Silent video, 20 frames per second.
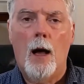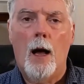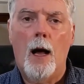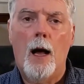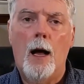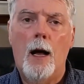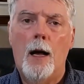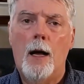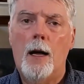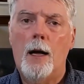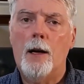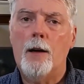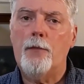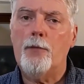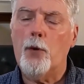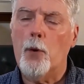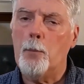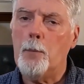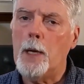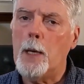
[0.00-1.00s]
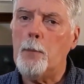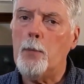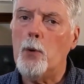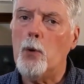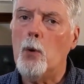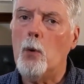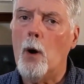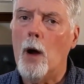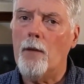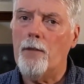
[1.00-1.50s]
for people
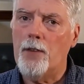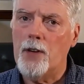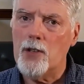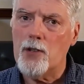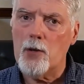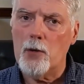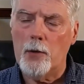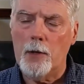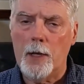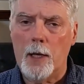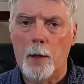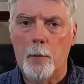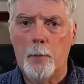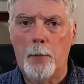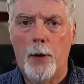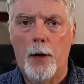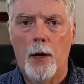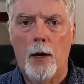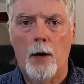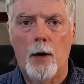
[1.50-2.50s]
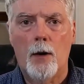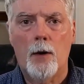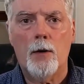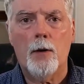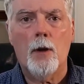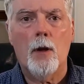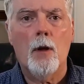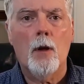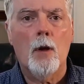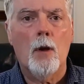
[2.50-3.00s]
who are visually
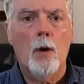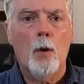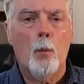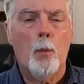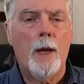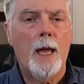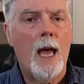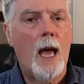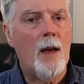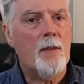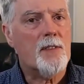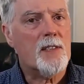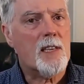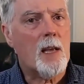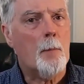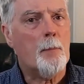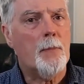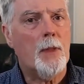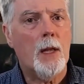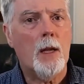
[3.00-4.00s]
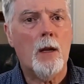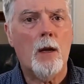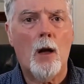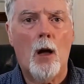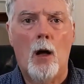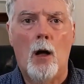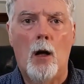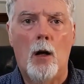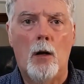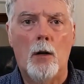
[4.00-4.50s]
impaired, we have something
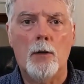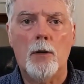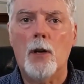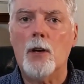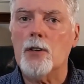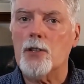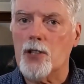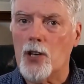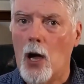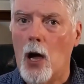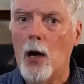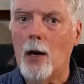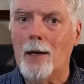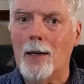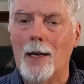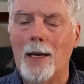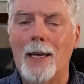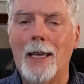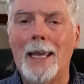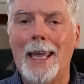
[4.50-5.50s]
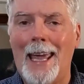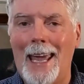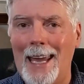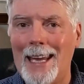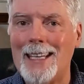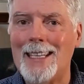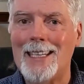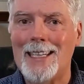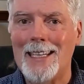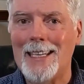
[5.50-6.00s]
called talking
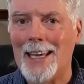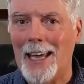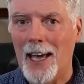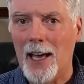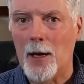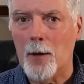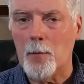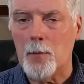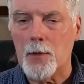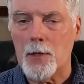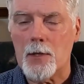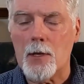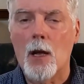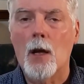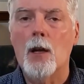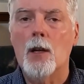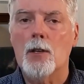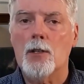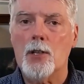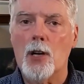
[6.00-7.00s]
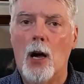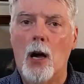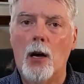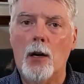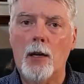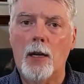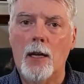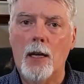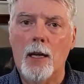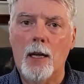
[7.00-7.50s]
ATMs,
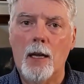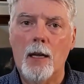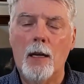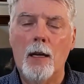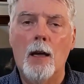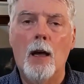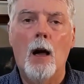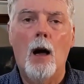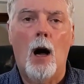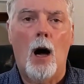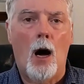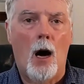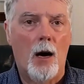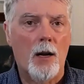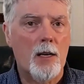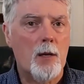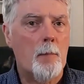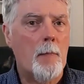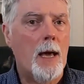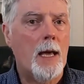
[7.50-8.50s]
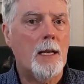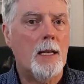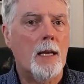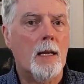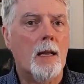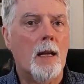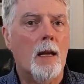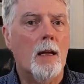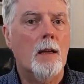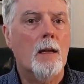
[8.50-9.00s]
talking
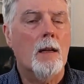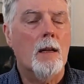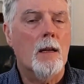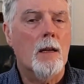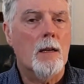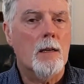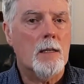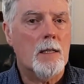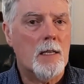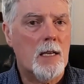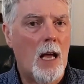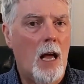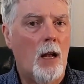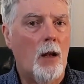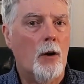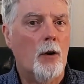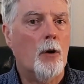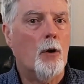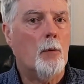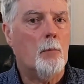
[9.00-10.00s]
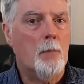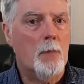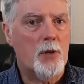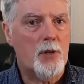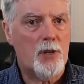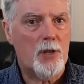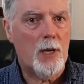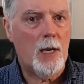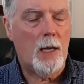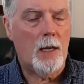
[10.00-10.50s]
automatic teller
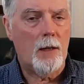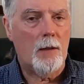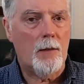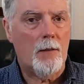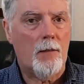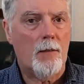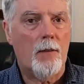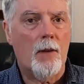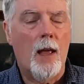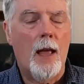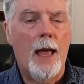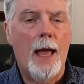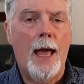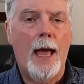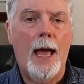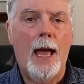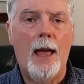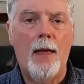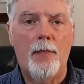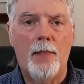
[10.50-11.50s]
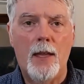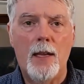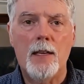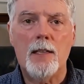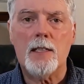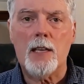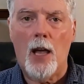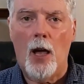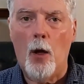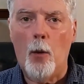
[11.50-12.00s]
machines. And
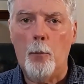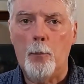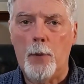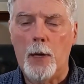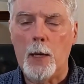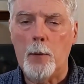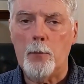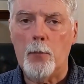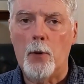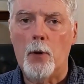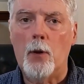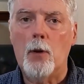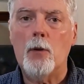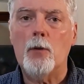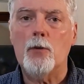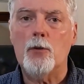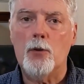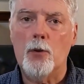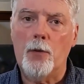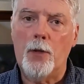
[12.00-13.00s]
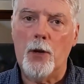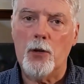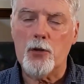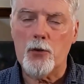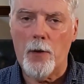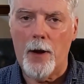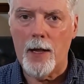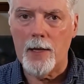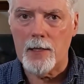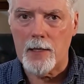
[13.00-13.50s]
these help people do their
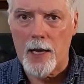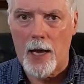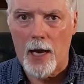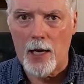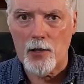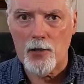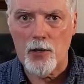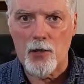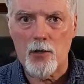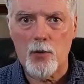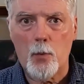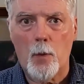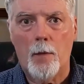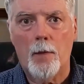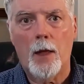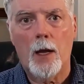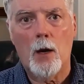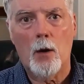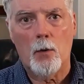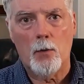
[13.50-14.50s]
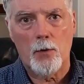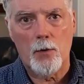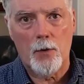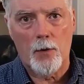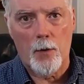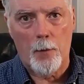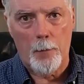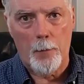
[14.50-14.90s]
transactions when they go to the